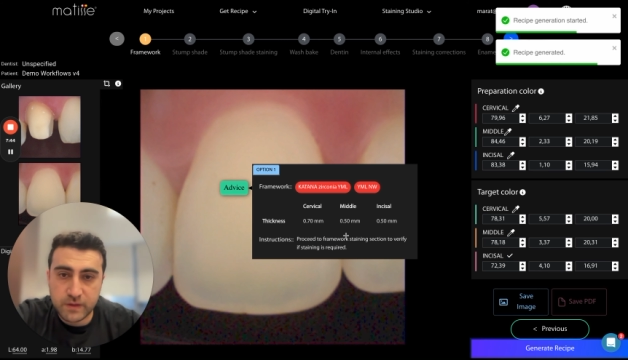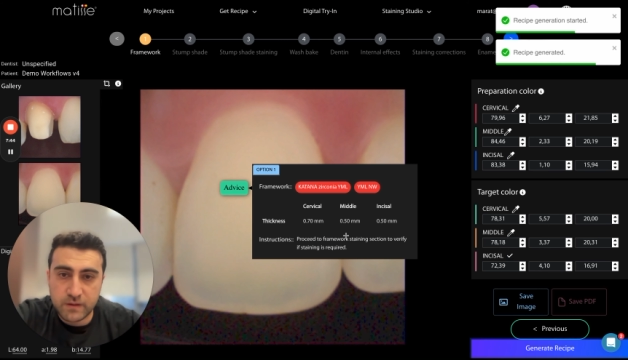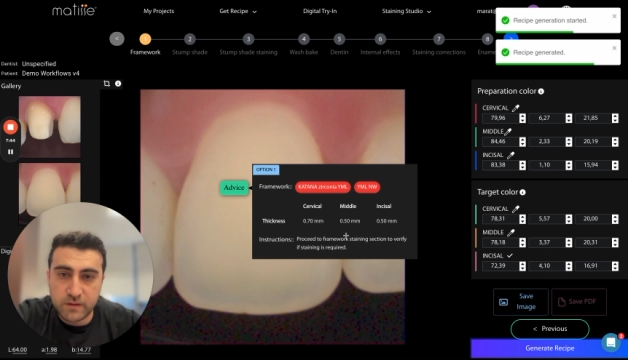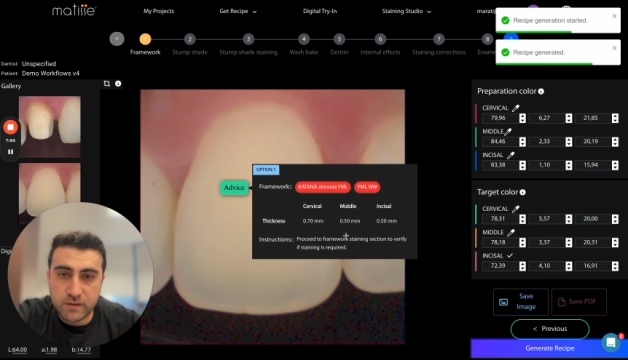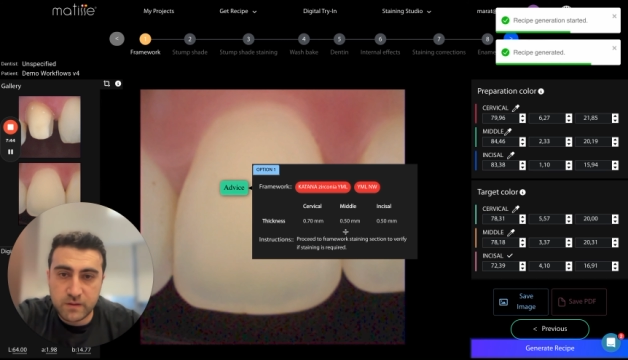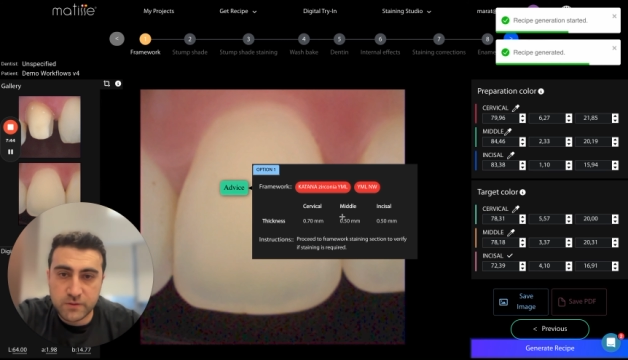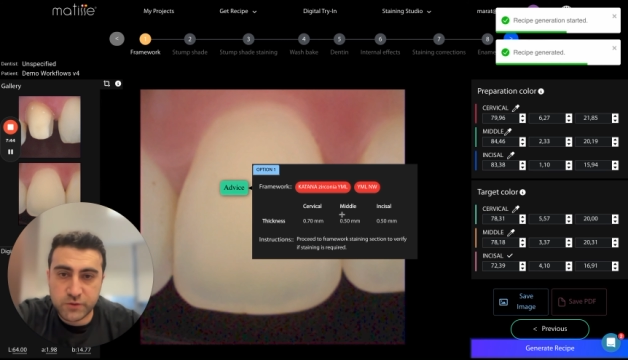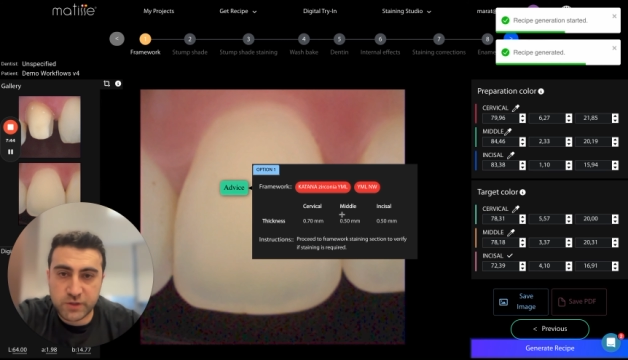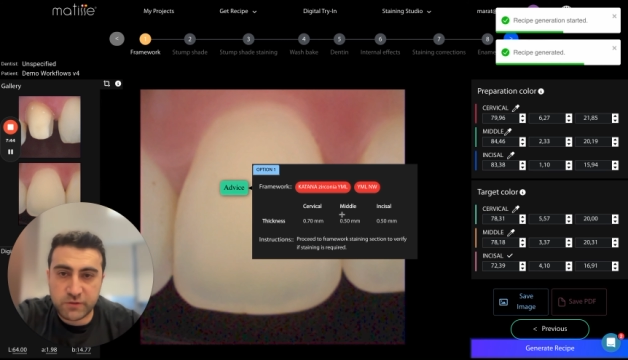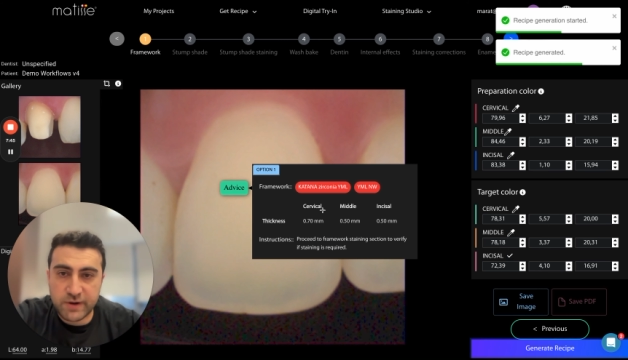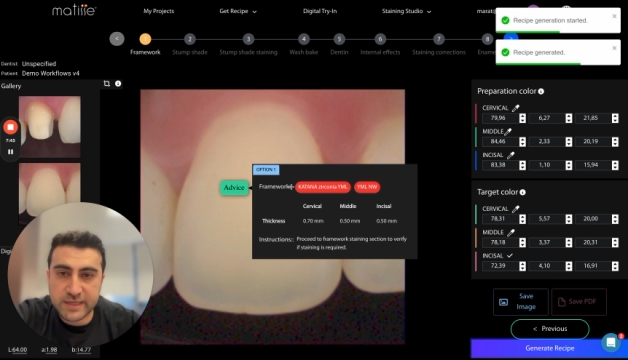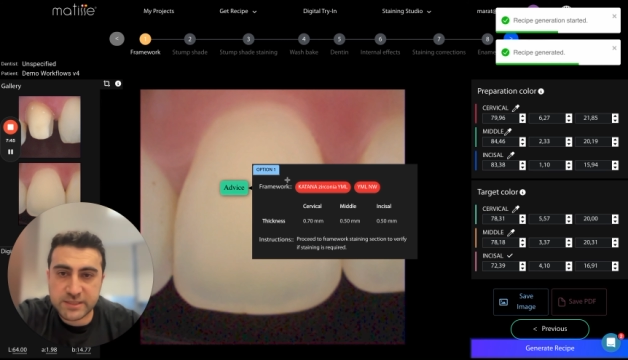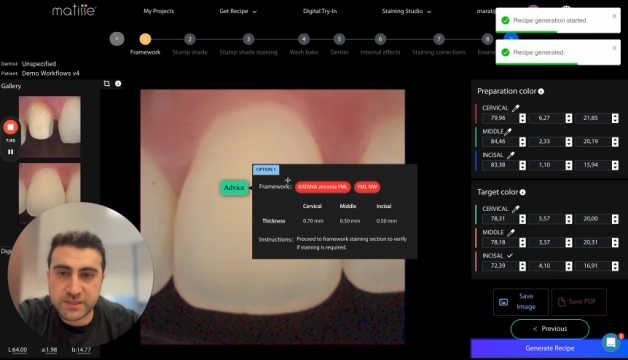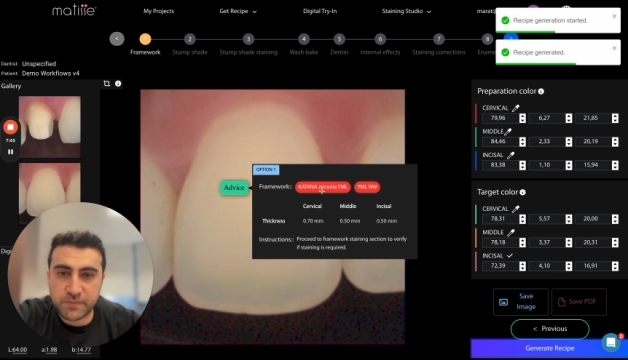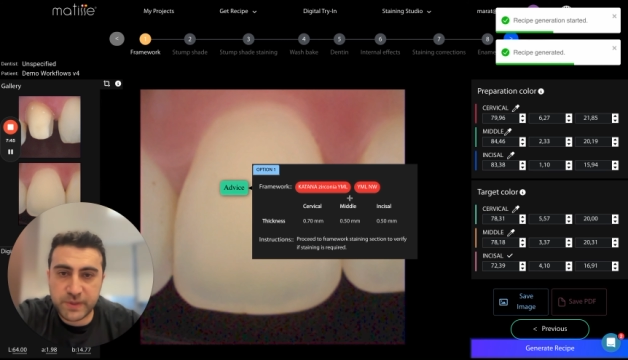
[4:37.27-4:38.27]
So the
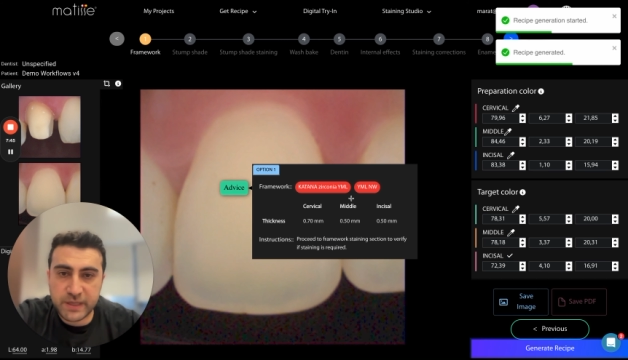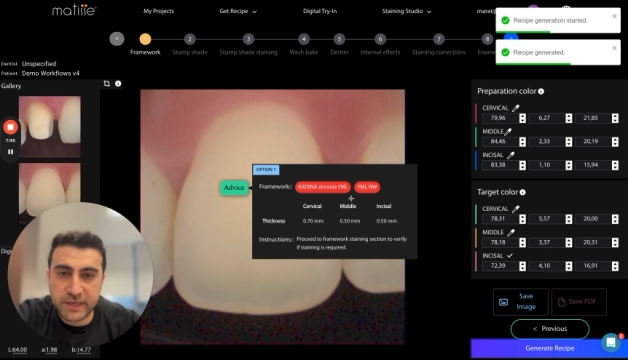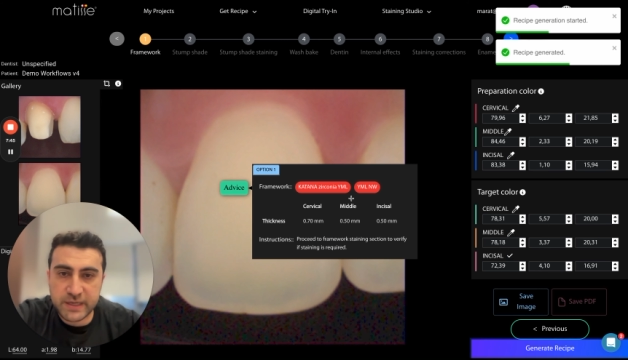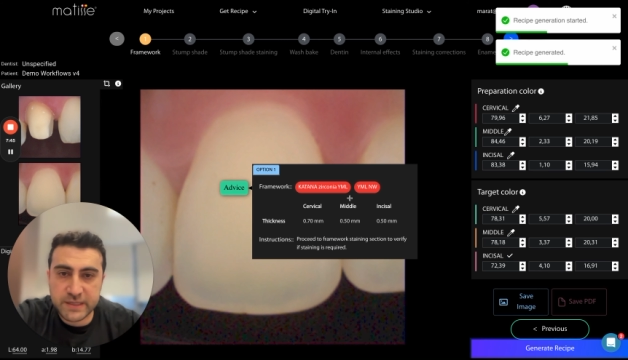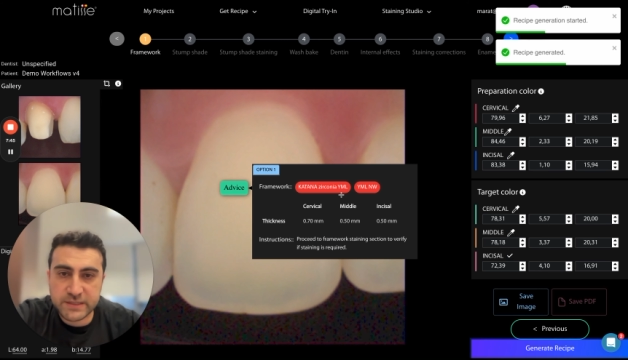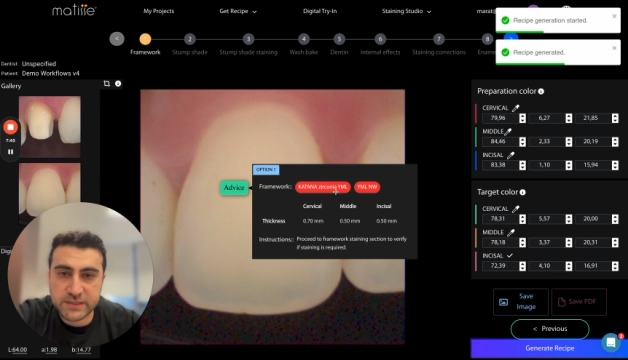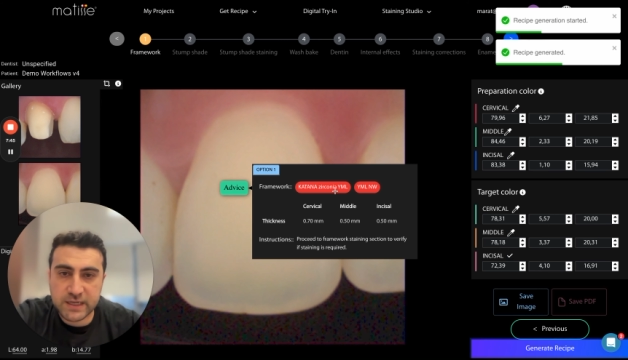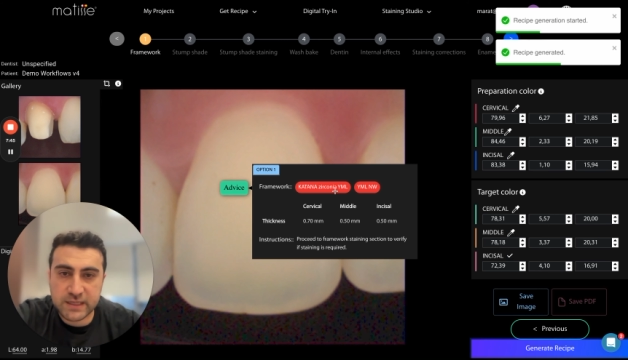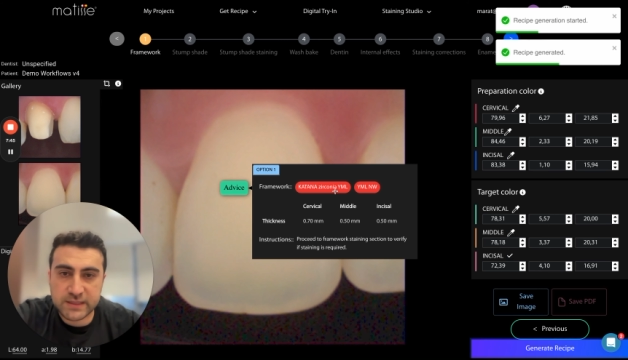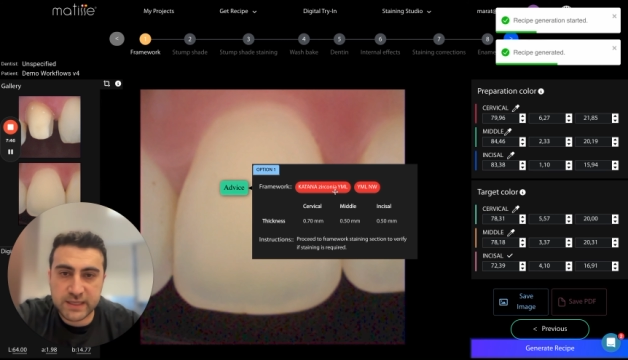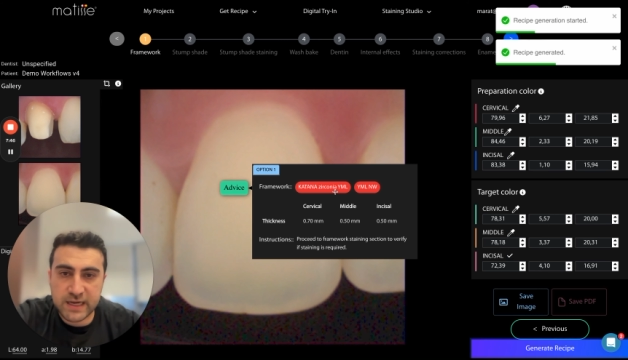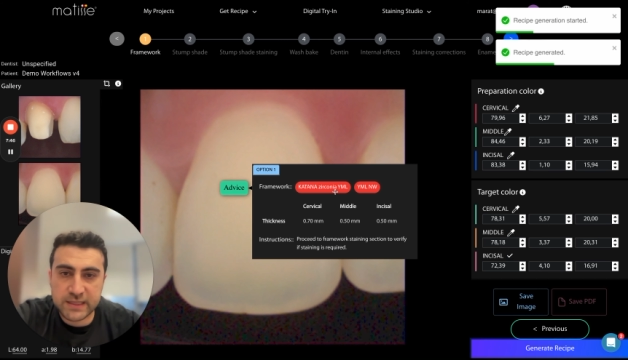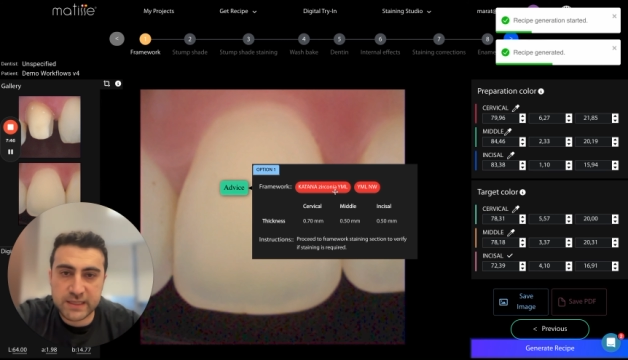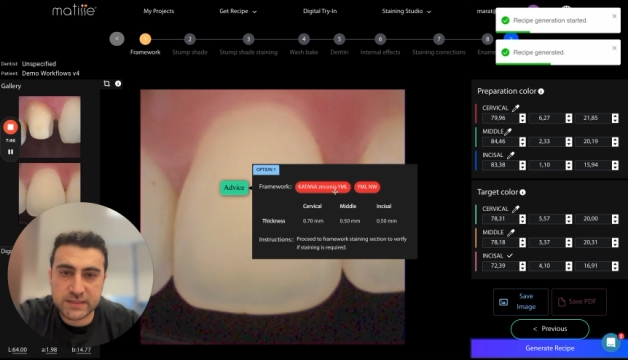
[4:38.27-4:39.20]
recipe is Katana